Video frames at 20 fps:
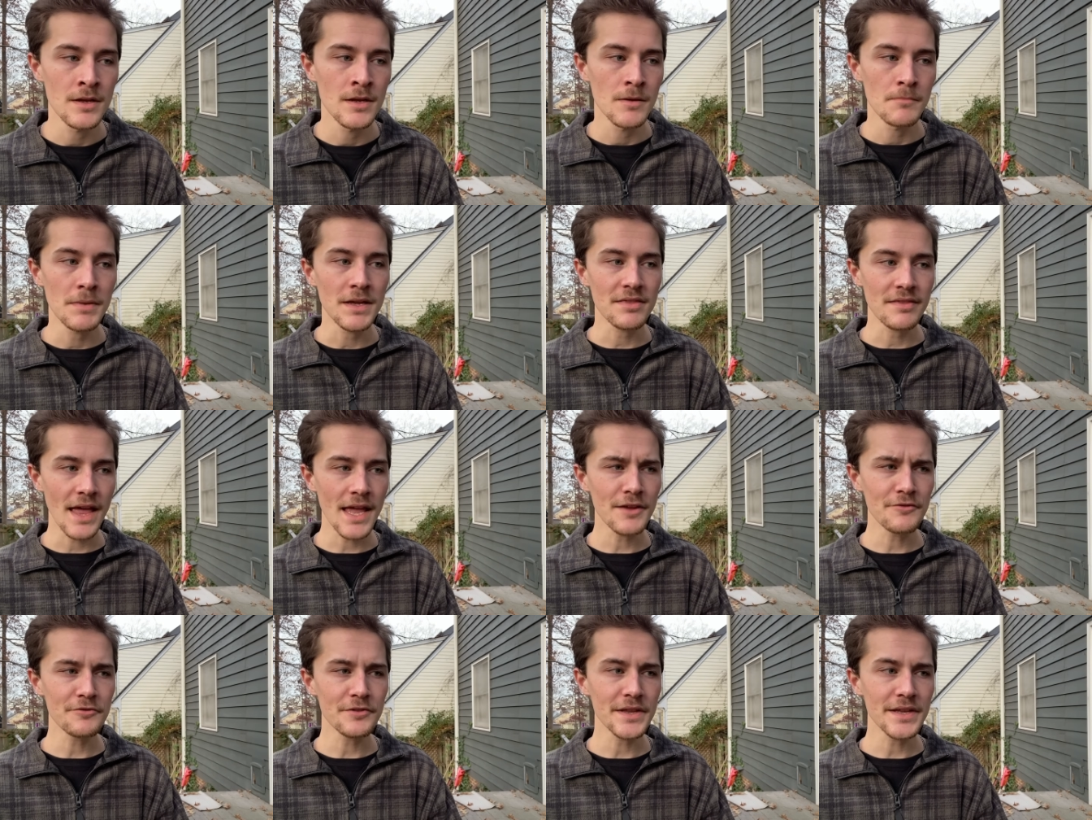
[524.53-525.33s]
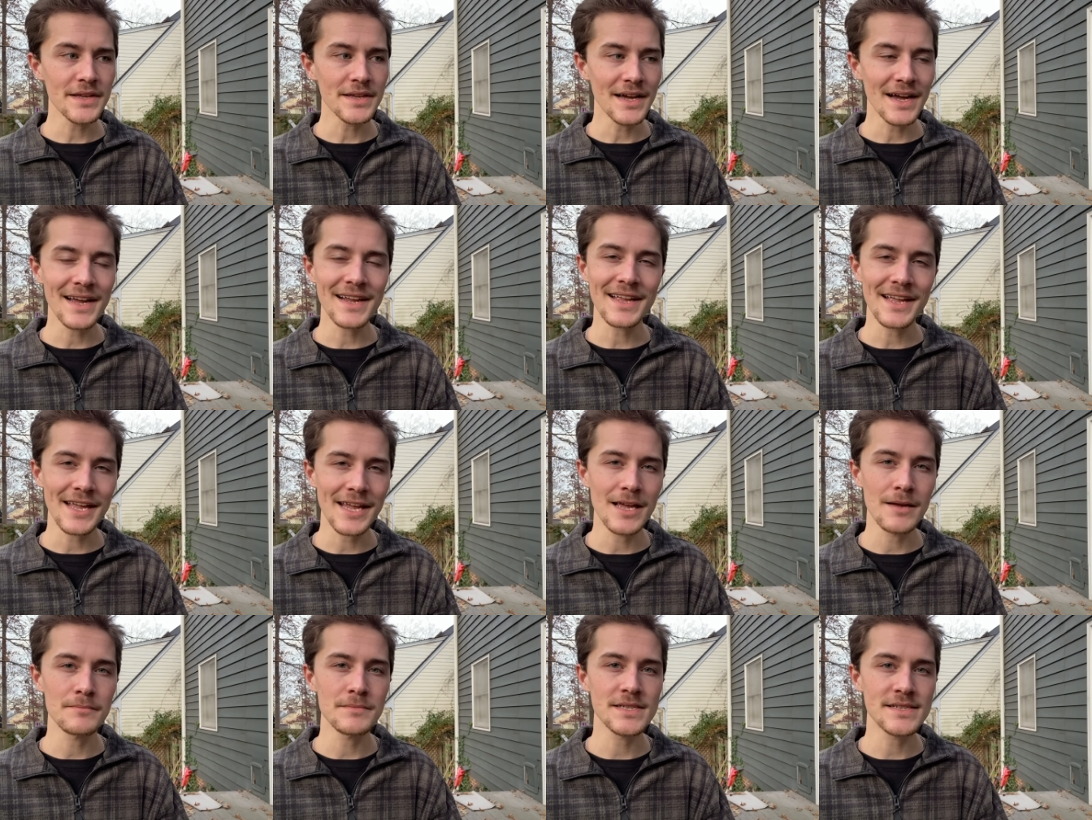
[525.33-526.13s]
but thankfully, I
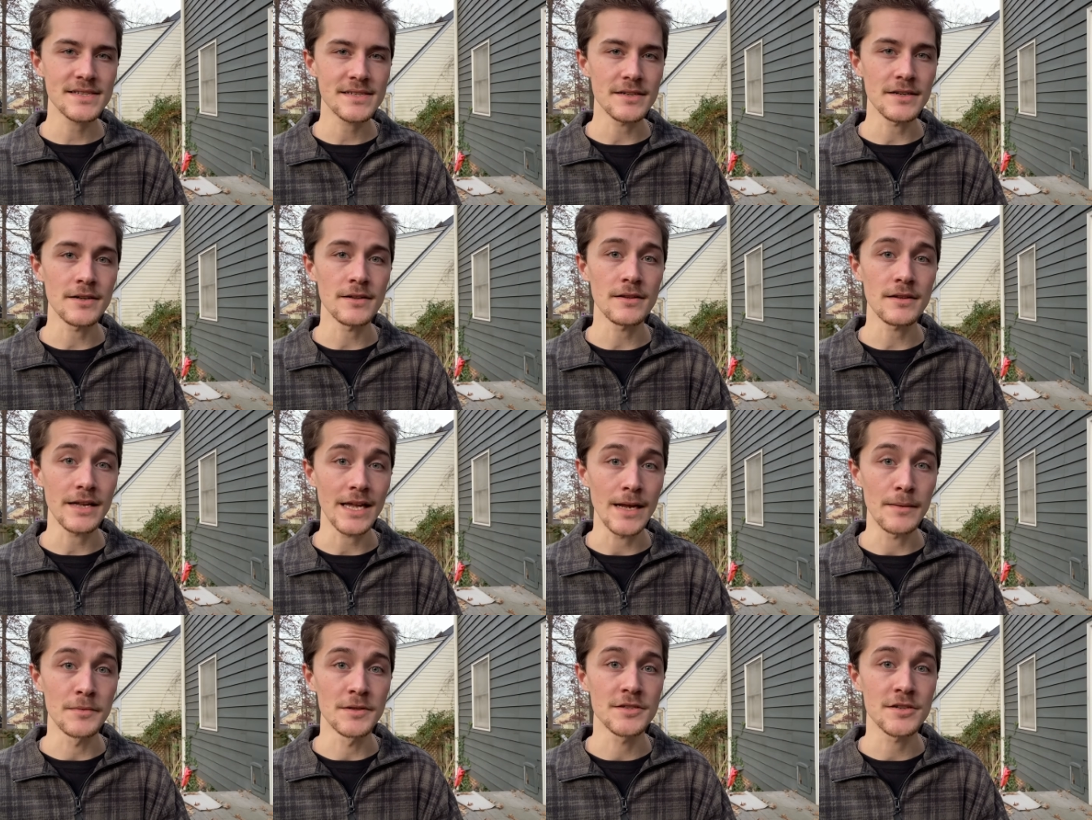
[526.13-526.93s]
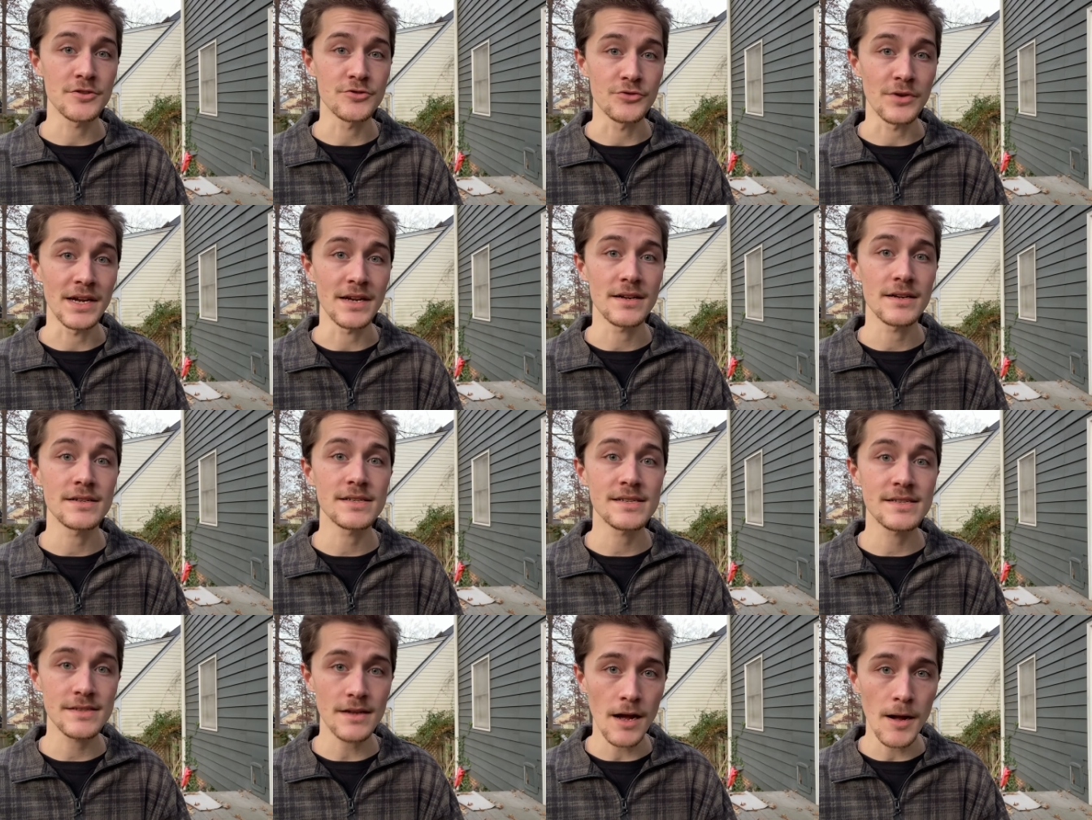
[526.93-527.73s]
am still able to drink
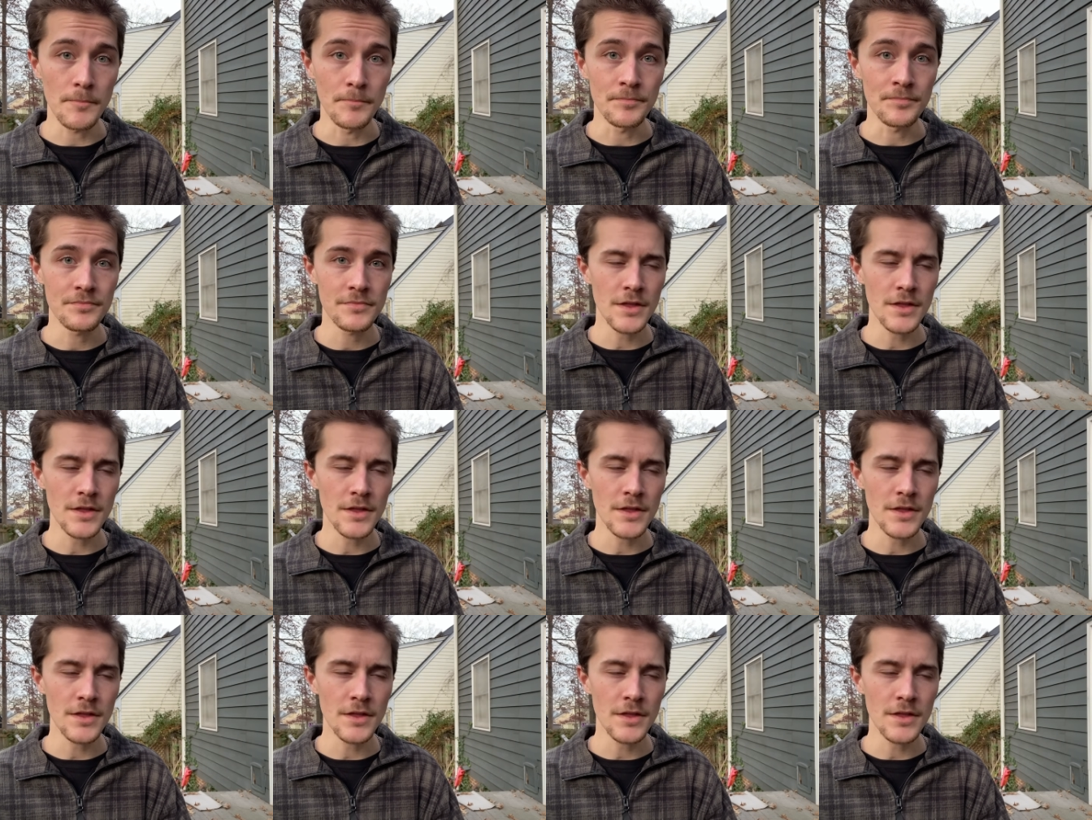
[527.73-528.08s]
some.